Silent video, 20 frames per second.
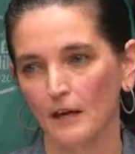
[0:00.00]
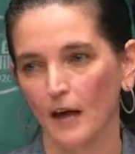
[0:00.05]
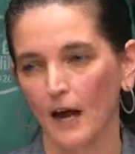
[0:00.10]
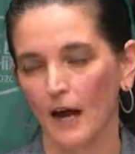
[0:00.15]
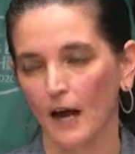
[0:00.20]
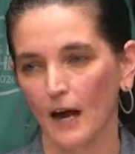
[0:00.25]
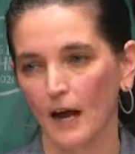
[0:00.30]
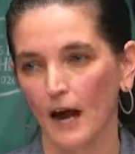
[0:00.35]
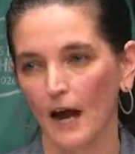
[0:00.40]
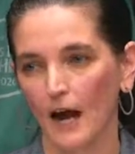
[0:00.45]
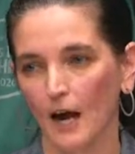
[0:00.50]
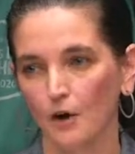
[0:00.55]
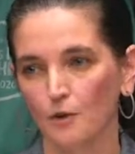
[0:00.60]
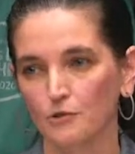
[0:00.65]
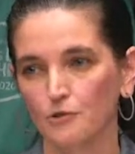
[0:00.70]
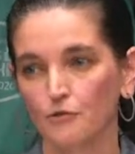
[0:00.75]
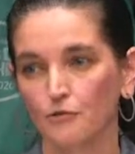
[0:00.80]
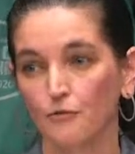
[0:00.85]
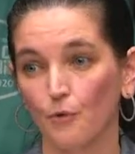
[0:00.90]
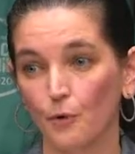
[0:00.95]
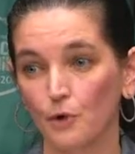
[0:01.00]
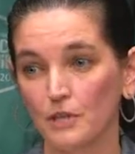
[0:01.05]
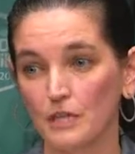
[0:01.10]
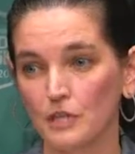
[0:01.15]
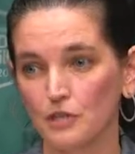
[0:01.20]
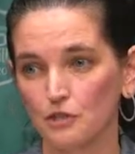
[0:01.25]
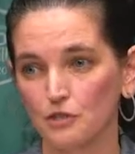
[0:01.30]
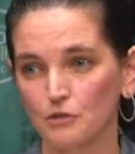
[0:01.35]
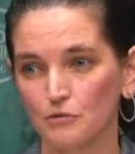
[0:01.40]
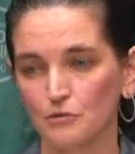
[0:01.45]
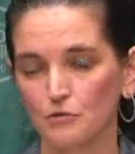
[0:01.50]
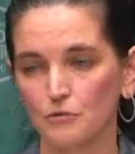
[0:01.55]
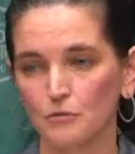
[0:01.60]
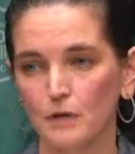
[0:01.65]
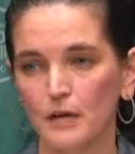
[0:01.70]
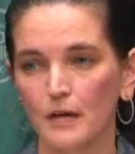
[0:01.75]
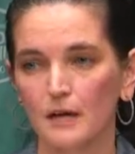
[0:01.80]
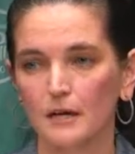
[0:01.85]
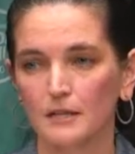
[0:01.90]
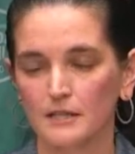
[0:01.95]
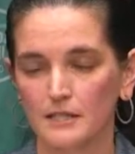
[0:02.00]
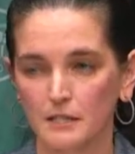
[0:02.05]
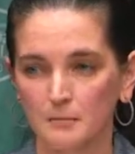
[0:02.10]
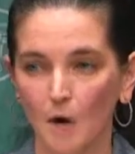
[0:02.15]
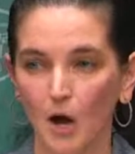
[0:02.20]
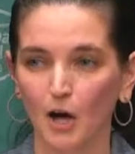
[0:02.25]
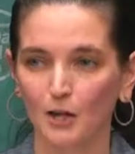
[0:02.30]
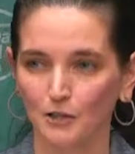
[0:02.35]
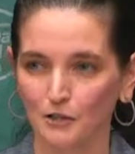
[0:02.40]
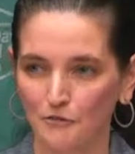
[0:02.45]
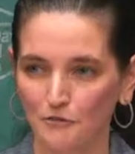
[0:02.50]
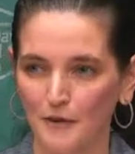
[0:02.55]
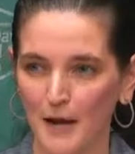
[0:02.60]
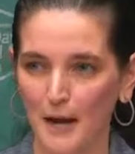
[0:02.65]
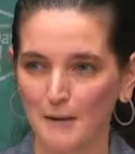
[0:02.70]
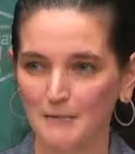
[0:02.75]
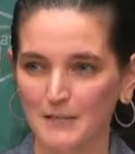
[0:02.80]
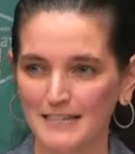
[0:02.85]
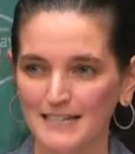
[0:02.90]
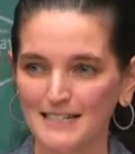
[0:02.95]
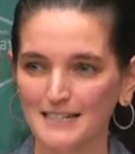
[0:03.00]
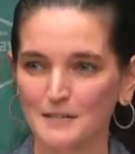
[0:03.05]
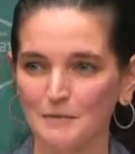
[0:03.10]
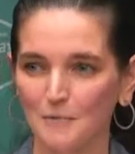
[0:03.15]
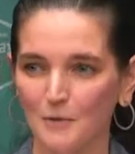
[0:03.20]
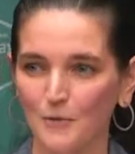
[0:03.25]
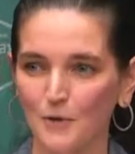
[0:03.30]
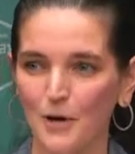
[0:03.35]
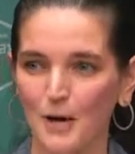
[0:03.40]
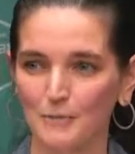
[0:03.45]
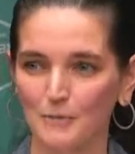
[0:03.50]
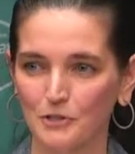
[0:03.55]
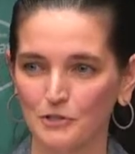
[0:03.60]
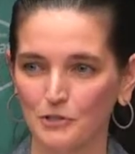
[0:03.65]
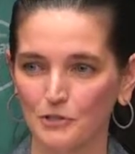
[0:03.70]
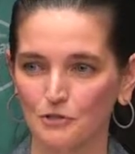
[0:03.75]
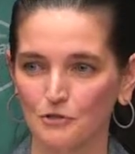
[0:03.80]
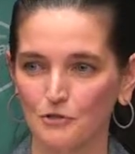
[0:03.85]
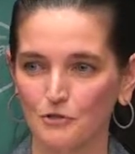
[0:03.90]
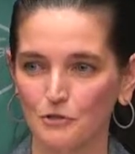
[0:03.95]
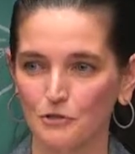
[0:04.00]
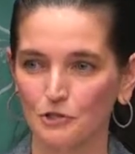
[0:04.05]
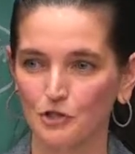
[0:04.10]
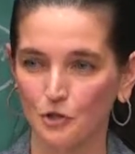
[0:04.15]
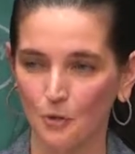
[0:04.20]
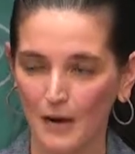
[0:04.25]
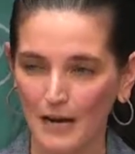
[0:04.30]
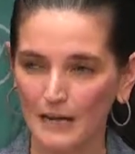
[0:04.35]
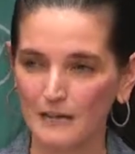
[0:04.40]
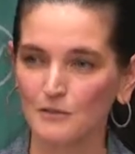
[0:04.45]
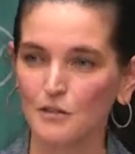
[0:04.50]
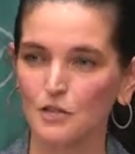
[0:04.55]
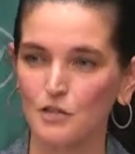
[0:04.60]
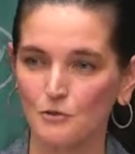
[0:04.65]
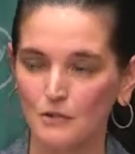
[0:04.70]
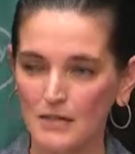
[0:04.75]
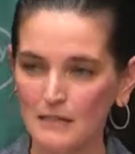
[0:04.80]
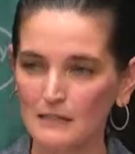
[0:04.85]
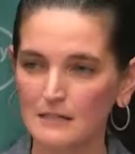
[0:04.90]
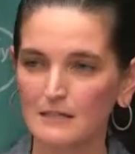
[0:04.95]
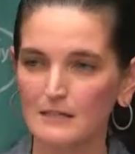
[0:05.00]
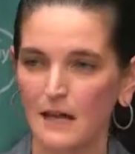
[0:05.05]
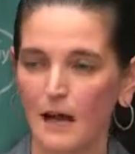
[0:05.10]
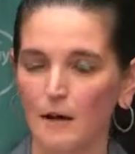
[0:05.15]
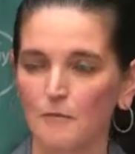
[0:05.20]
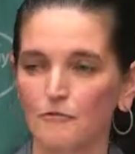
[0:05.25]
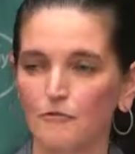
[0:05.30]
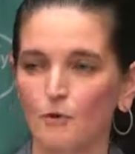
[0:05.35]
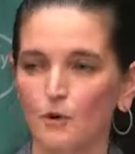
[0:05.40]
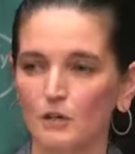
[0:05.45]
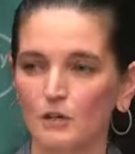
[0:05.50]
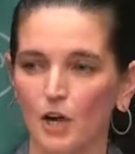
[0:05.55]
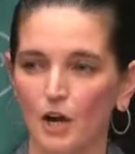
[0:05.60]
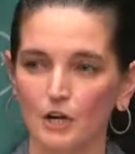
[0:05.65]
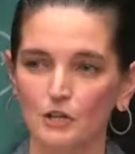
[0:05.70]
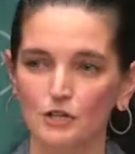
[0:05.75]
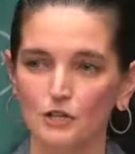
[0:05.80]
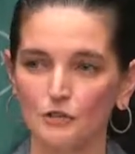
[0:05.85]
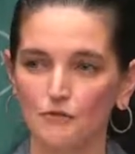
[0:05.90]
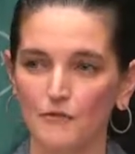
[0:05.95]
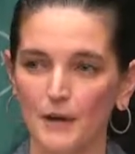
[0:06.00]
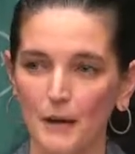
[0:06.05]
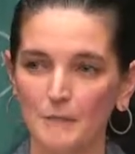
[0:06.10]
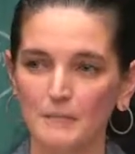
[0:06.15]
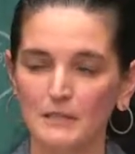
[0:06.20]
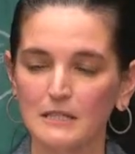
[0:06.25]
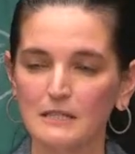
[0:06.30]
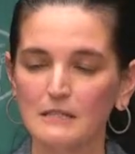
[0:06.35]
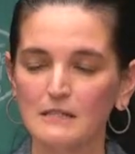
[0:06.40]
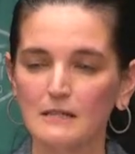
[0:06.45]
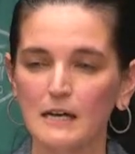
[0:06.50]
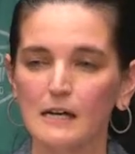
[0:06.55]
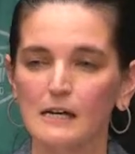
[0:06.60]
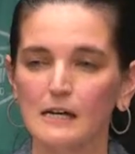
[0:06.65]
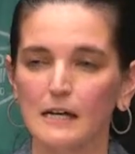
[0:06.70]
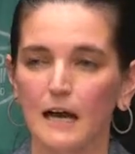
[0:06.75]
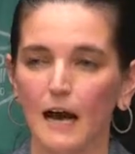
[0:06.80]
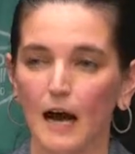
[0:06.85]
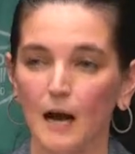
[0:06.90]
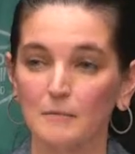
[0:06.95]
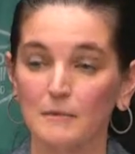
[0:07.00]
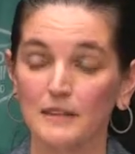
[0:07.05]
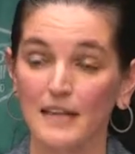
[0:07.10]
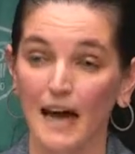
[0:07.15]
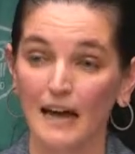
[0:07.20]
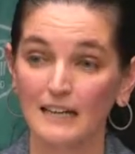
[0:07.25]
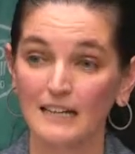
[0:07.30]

house 42 smaller families, and we're able to join the units for larger families. That,